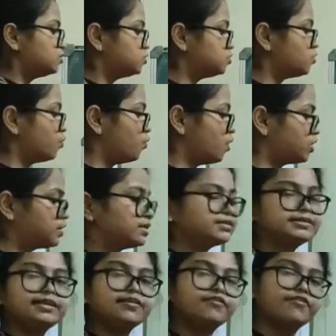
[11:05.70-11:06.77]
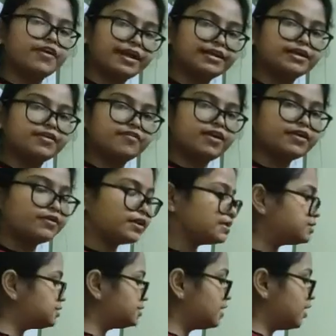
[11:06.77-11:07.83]
So what is effective
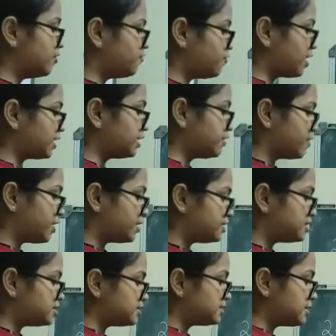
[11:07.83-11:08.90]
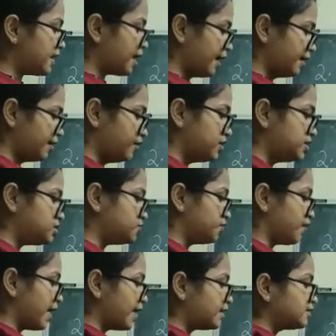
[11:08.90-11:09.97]
address? Effective address is the address
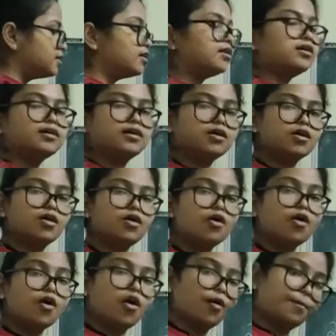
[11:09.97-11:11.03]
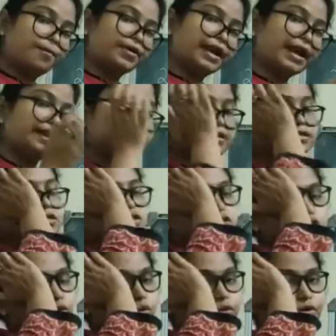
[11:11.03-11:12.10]
where the operand is
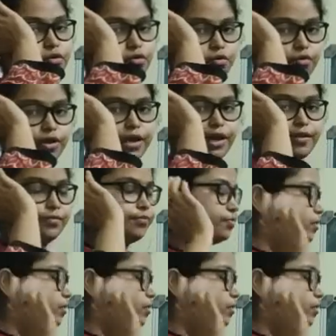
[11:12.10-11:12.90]
stored. Okay?